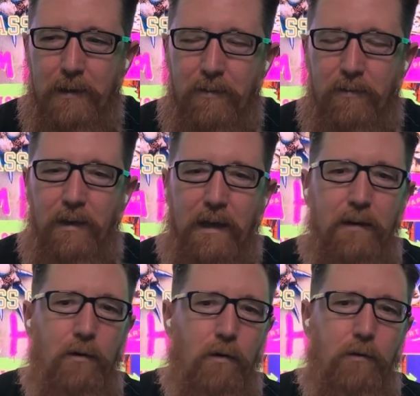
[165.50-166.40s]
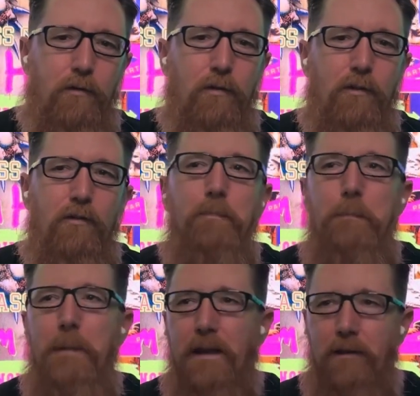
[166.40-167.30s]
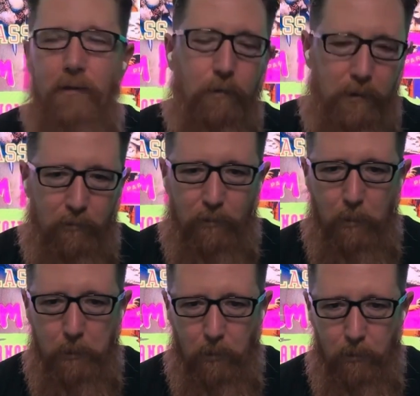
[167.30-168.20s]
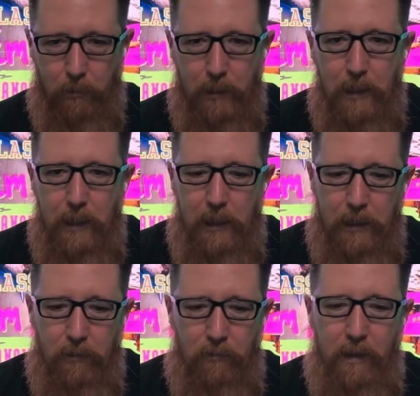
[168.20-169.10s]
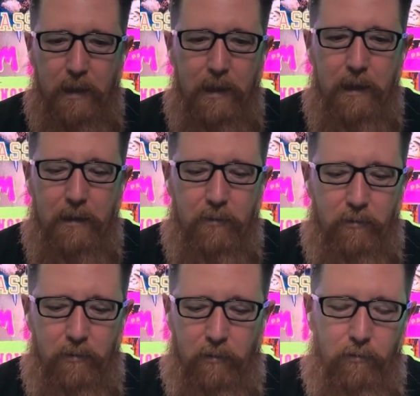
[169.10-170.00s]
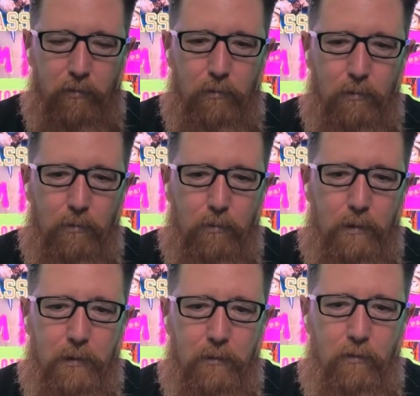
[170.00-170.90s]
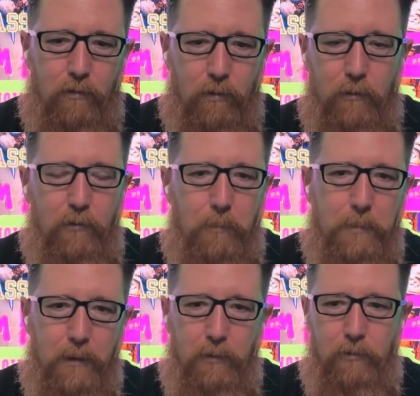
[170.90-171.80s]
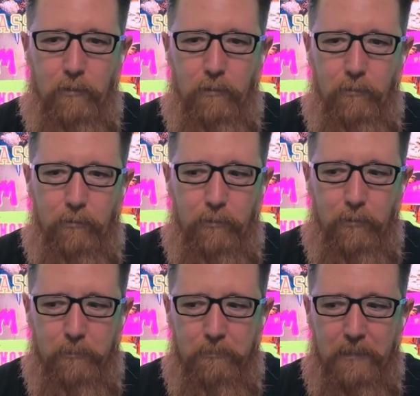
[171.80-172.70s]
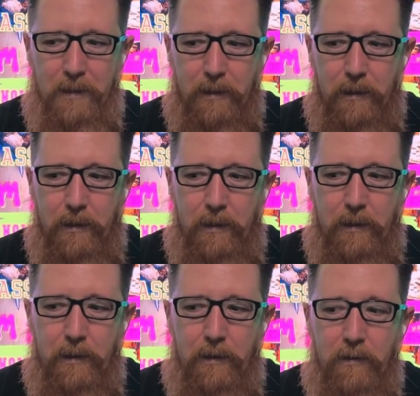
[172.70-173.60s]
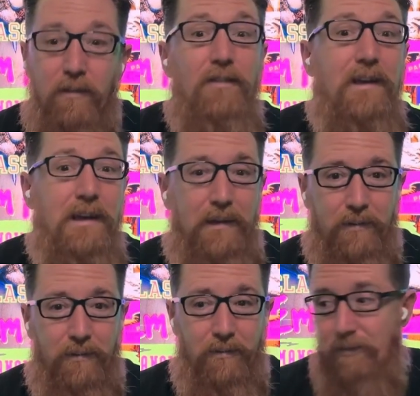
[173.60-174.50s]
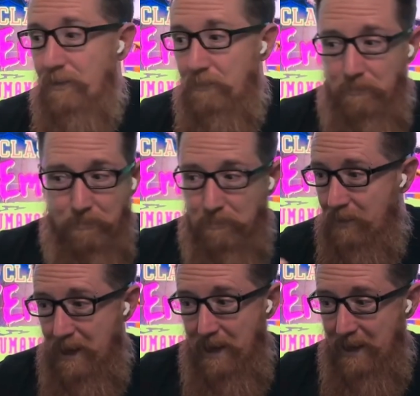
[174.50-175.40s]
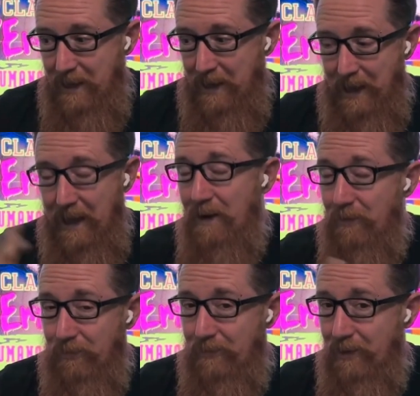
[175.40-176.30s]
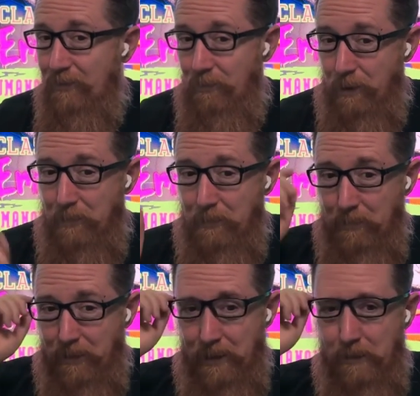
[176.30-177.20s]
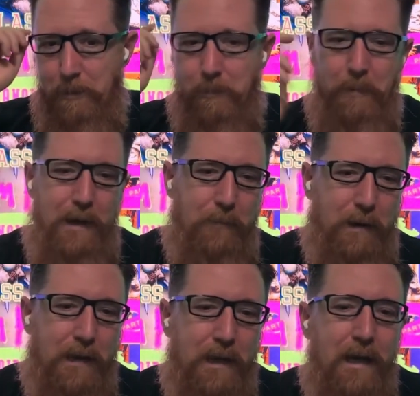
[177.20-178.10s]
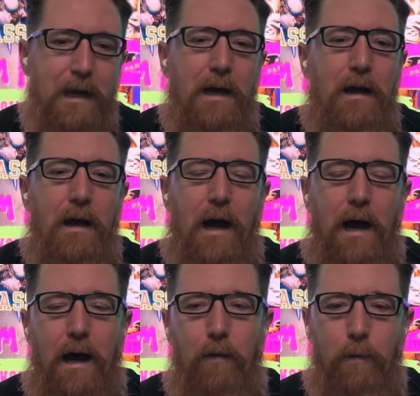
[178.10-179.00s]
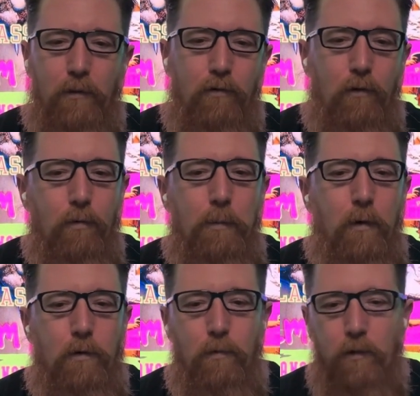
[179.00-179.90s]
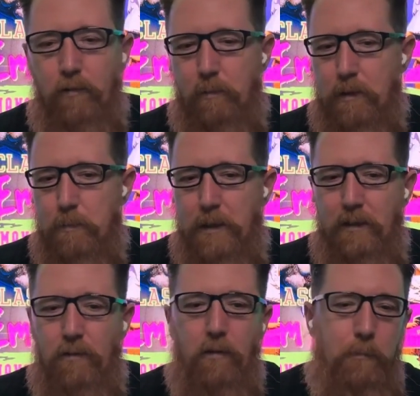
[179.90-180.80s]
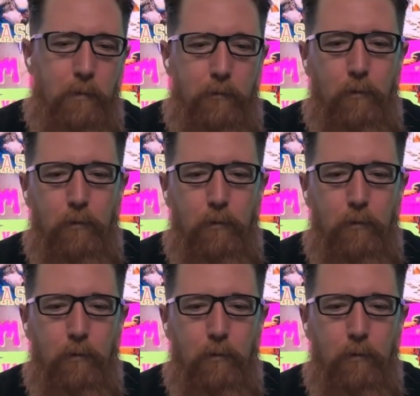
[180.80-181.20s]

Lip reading: second note to the spectacle that is going on. It is there just to service a bunch of scenes. And I'll touch on what I mean by that in a minute. But anyway, when school reporter Roger Smith meets beautiful